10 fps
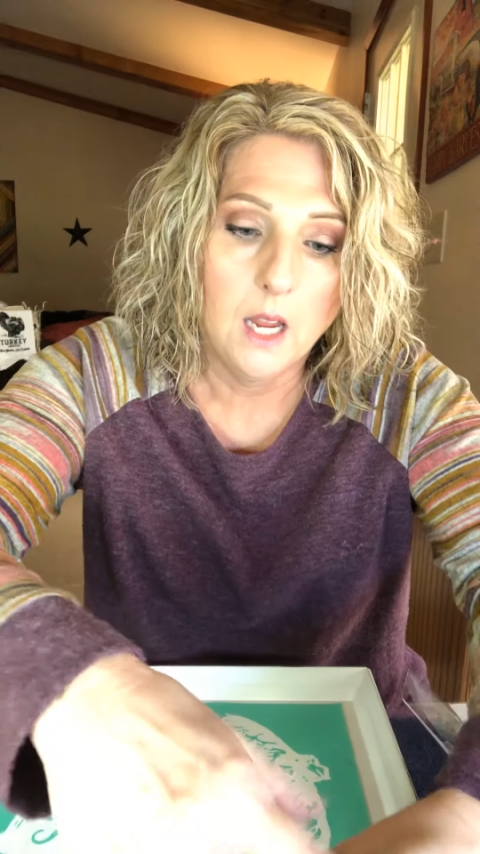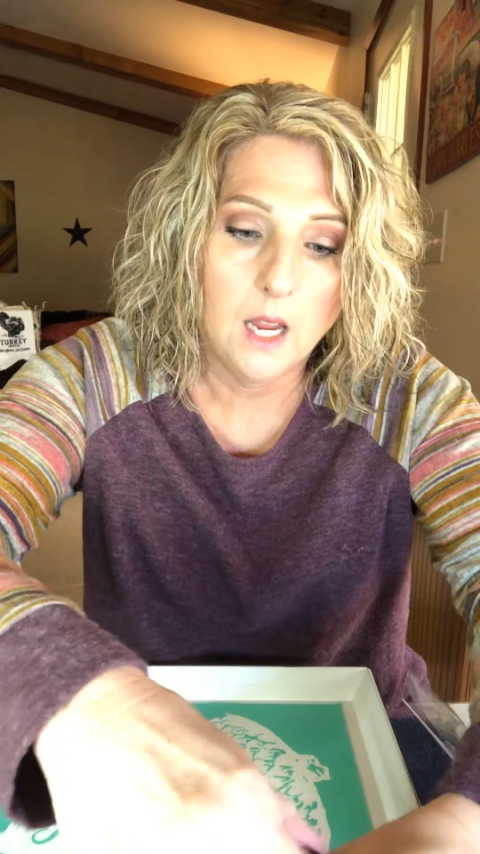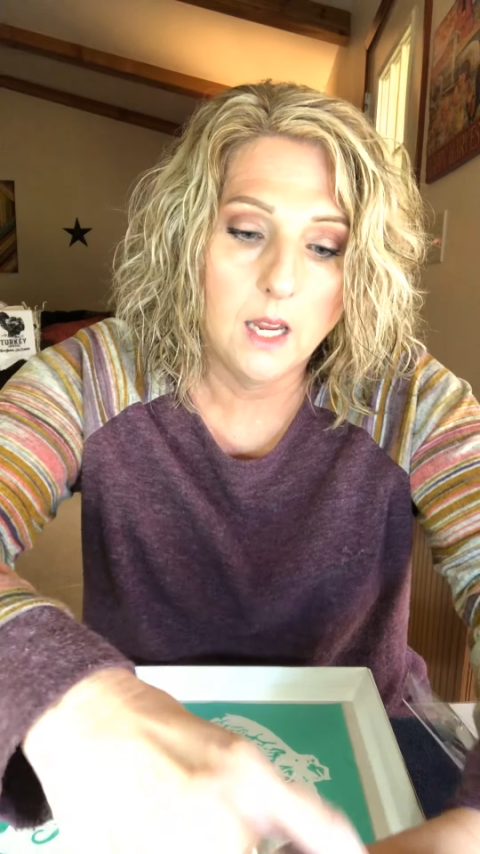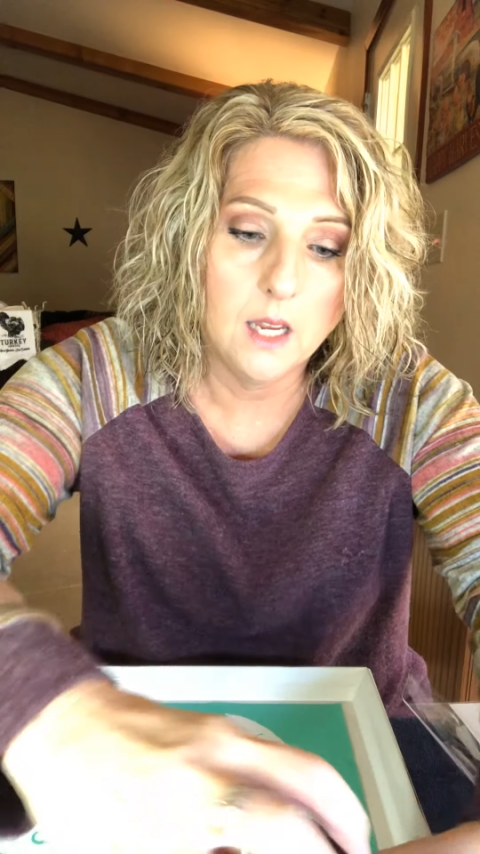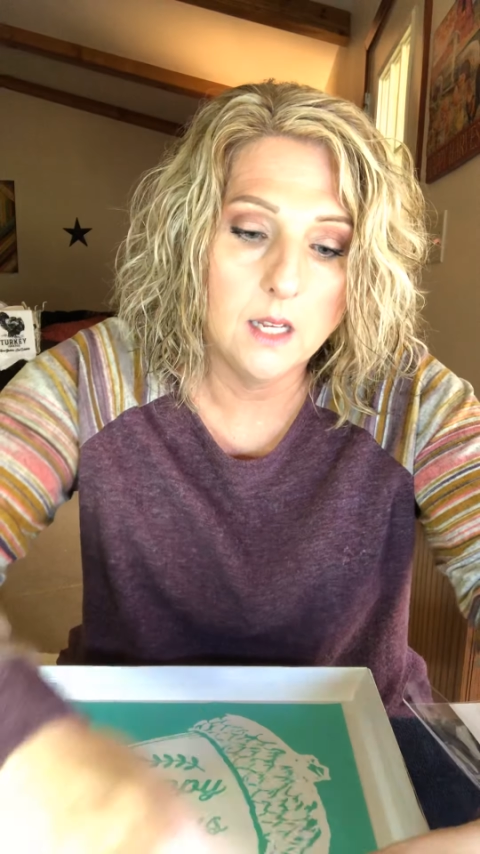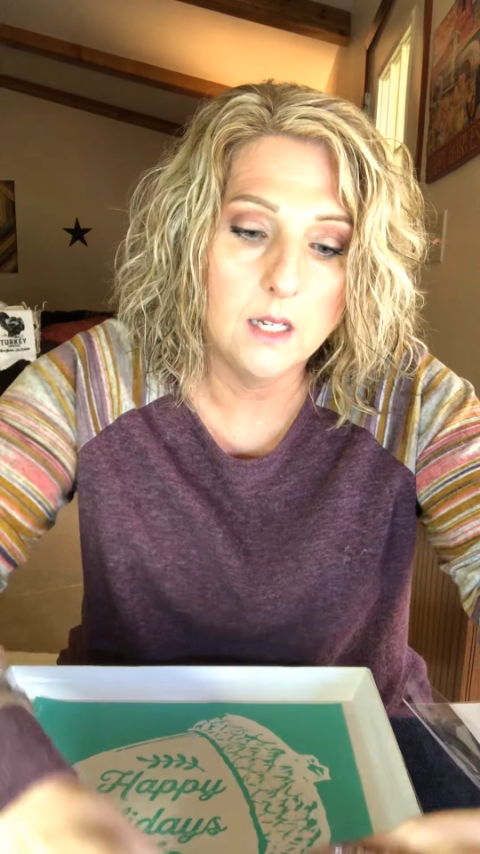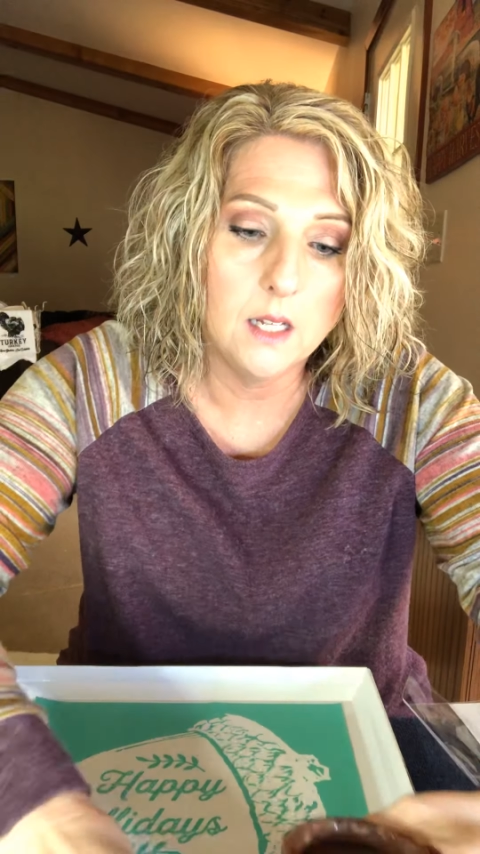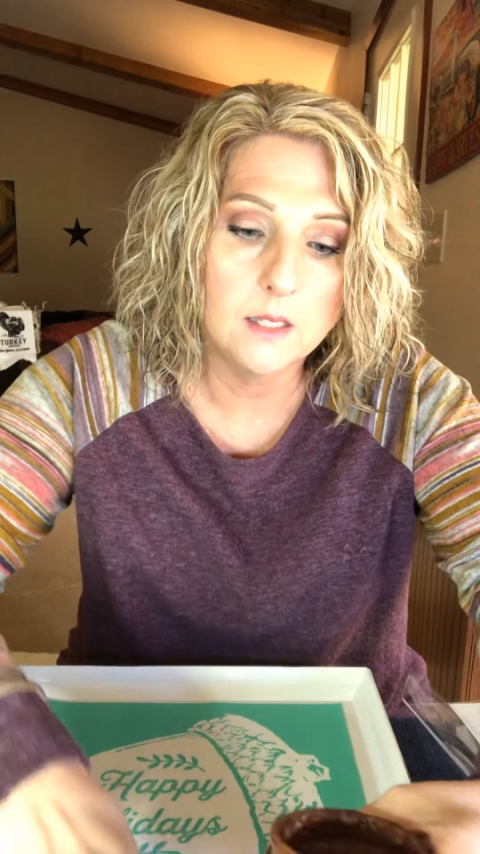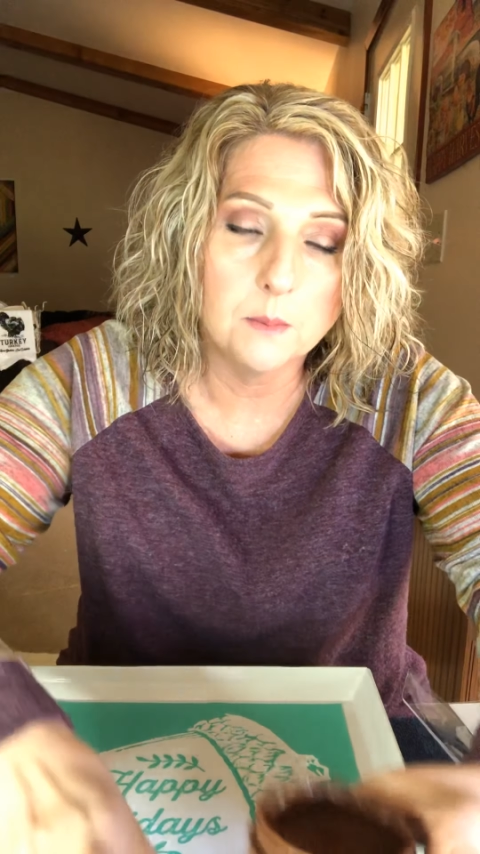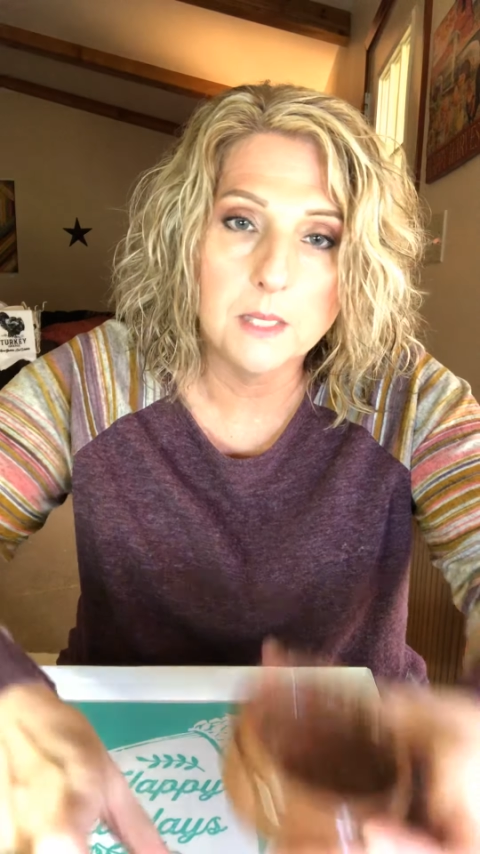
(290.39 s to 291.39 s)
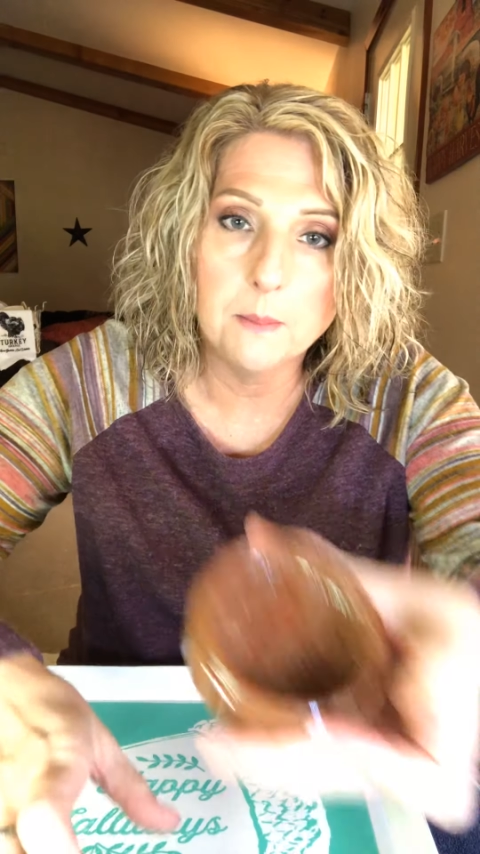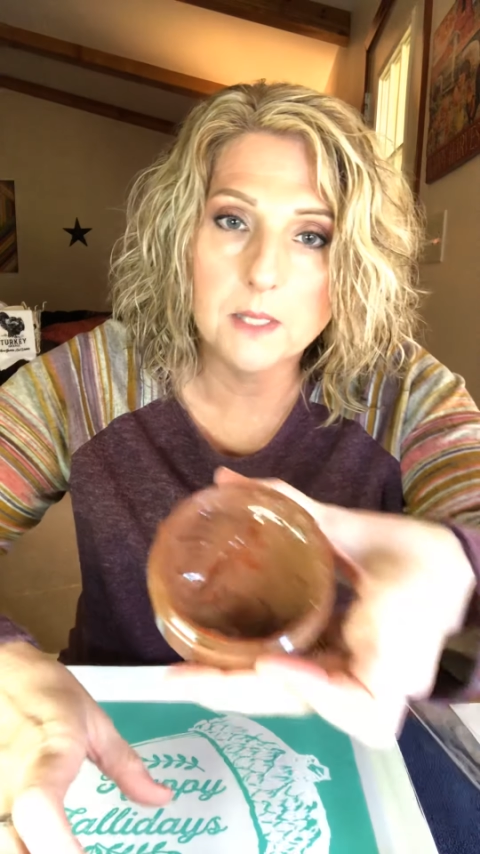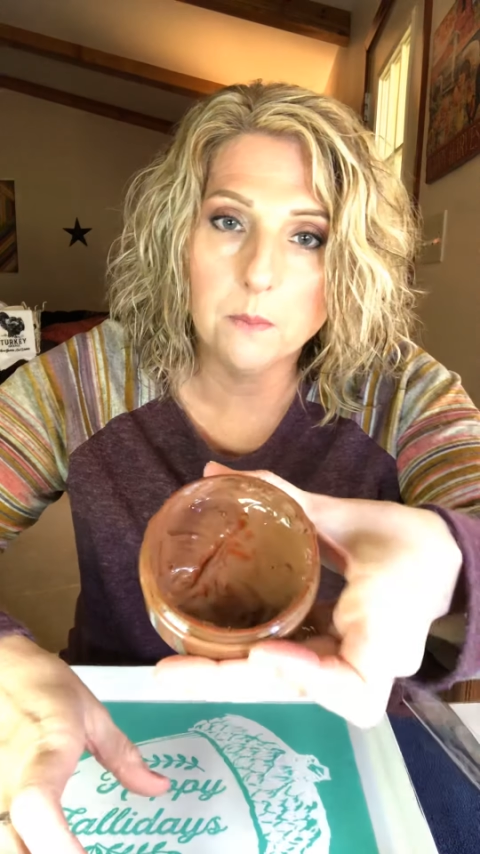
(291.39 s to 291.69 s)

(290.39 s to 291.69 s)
and sometimes the